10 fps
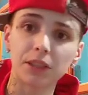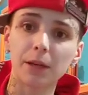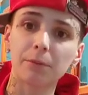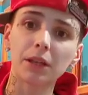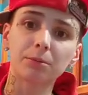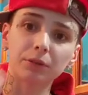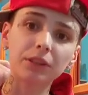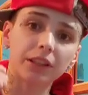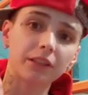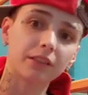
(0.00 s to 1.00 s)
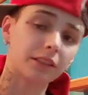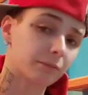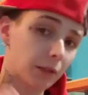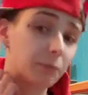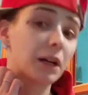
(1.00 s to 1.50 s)
me that paper that like
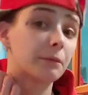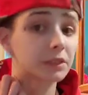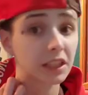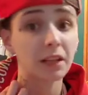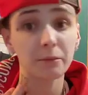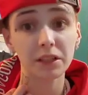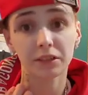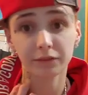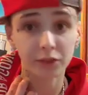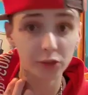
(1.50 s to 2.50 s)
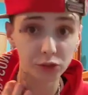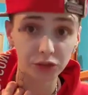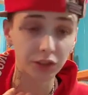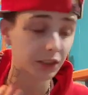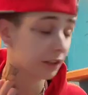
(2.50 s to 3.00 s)
my mom signed me into
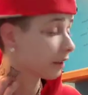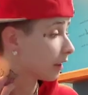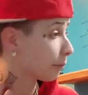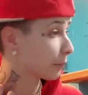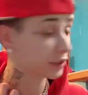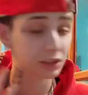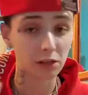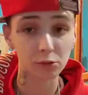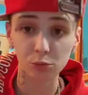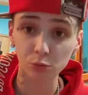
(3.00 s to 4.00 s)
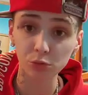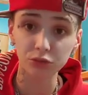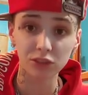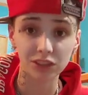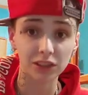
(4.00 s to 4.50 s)
foster care because I was
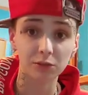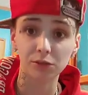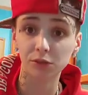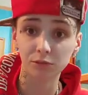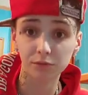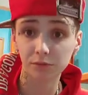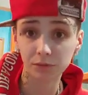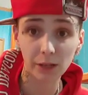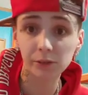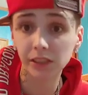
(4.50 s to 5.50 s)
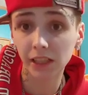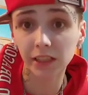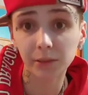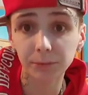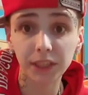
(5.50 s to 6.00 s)
ruthless. I was I was gonna
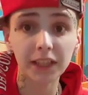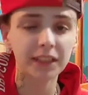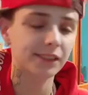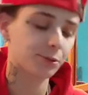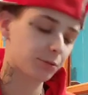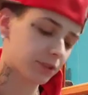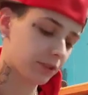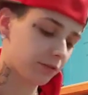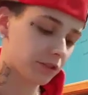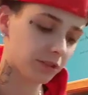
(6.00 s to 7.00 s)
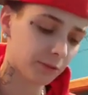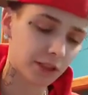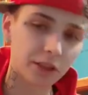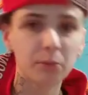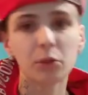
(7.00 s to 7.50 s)
end up dead. She wasn't gonna. She didn't
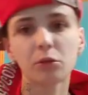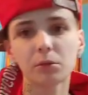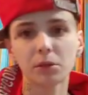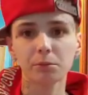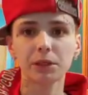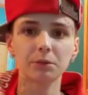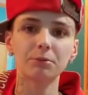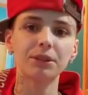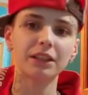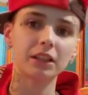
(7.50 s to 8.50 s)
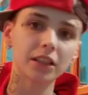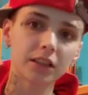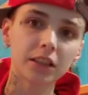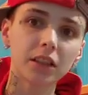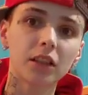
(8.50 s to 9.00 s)
want to come home and her baby be
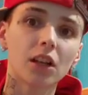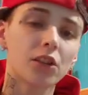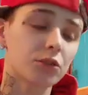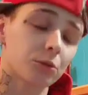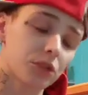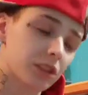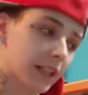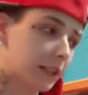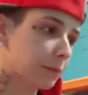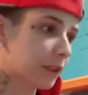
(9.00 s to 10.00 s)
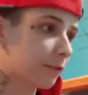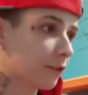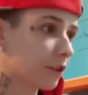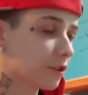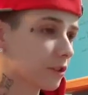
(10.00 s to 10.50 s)
dead. So she signed me in
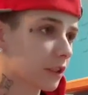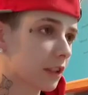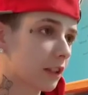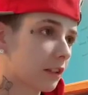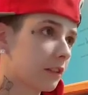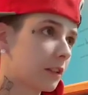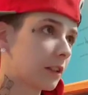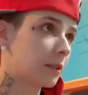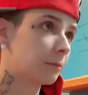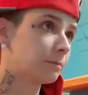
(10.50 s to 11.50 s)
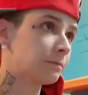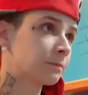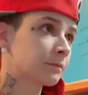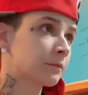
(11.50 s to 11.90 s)
foster care. Um,